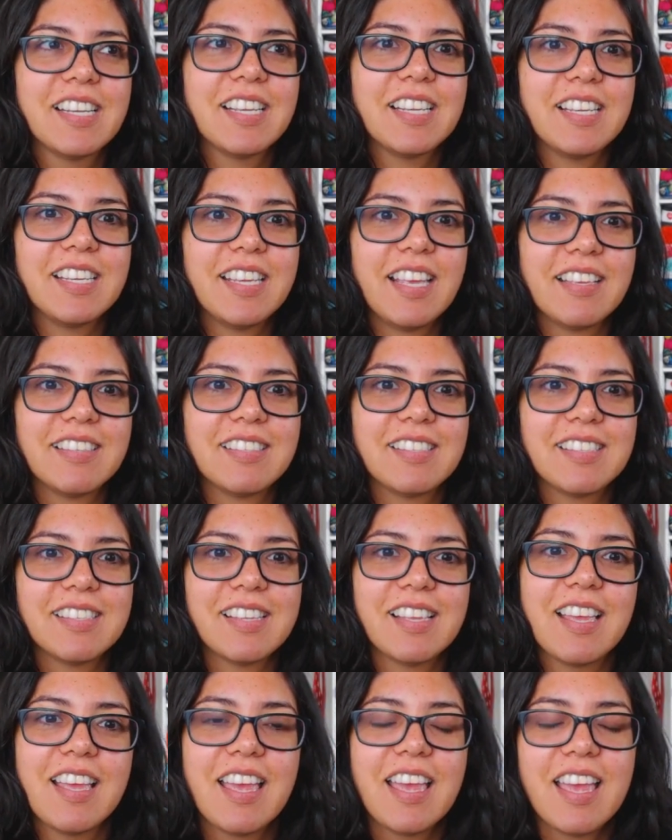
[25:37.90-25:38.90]
yes.
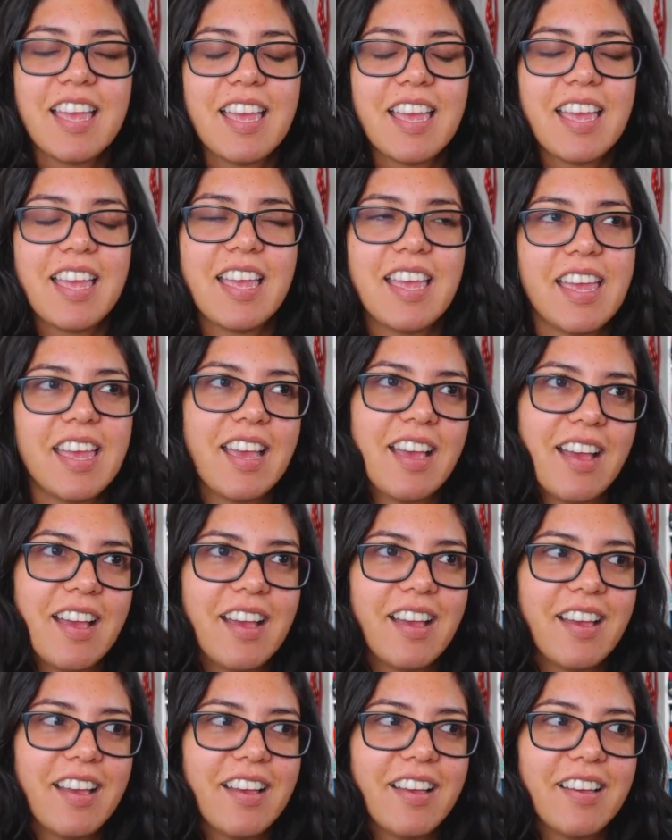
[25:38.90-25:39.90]

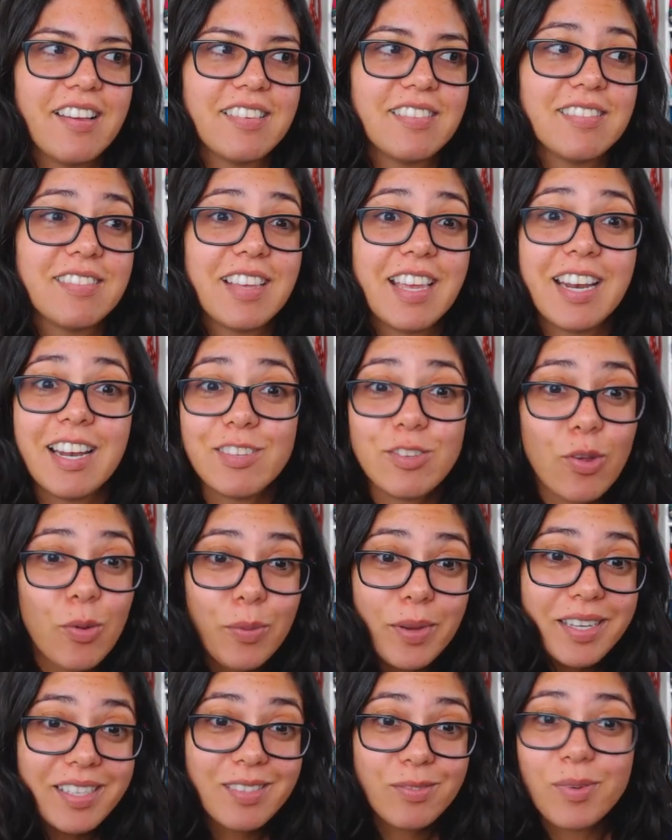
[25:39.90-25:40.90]
And as
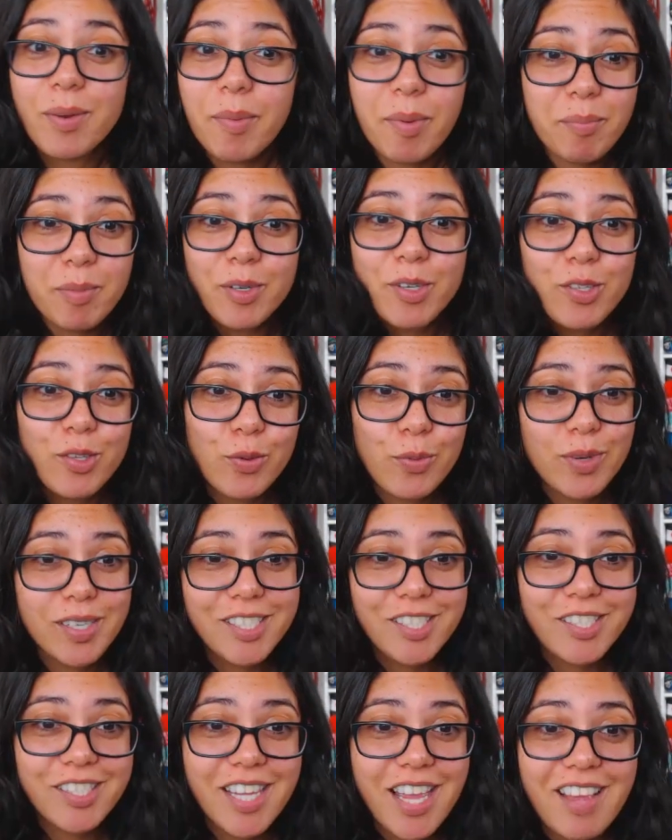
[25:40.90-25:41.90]
always, remember to do
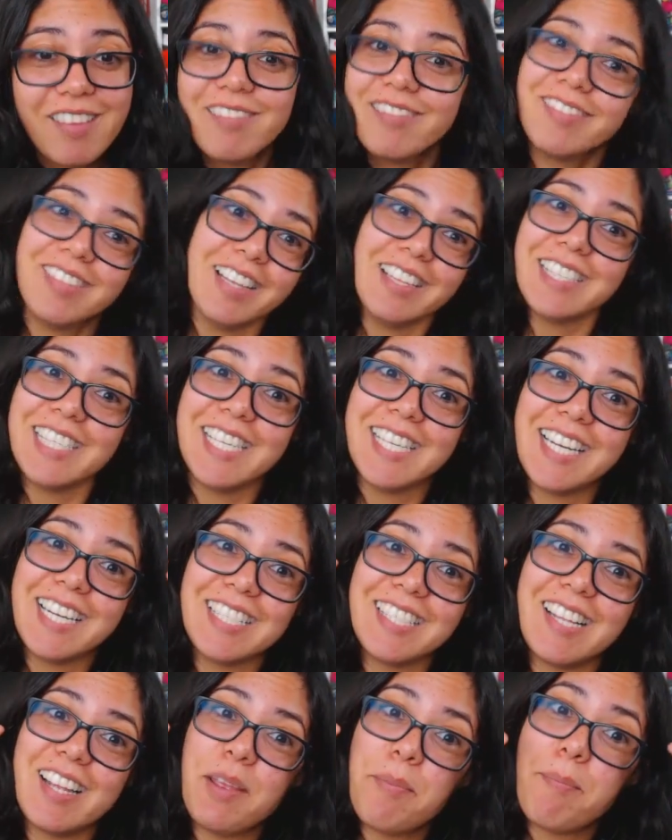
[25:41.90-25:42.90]
what you love. I'll see you
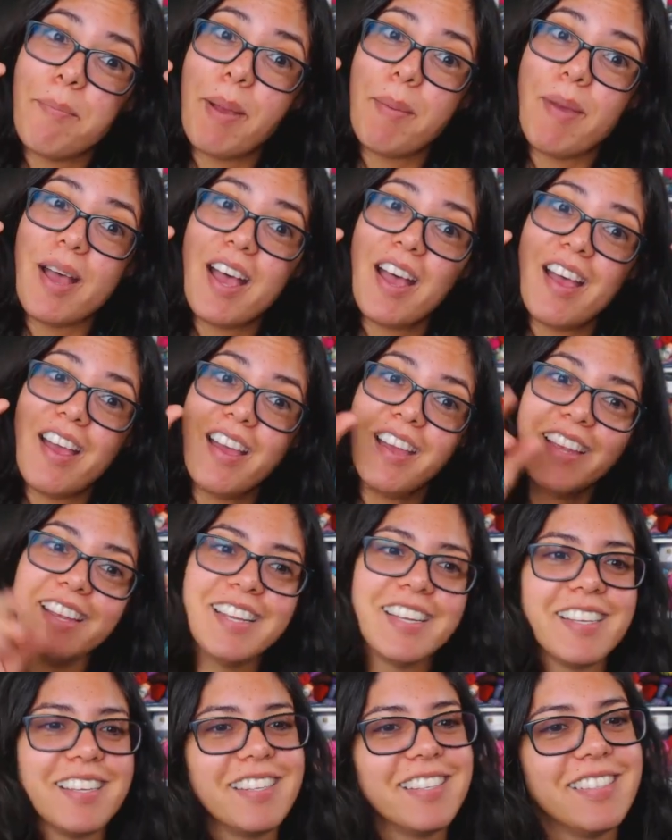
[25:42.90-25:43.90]
next time. Bye-bye.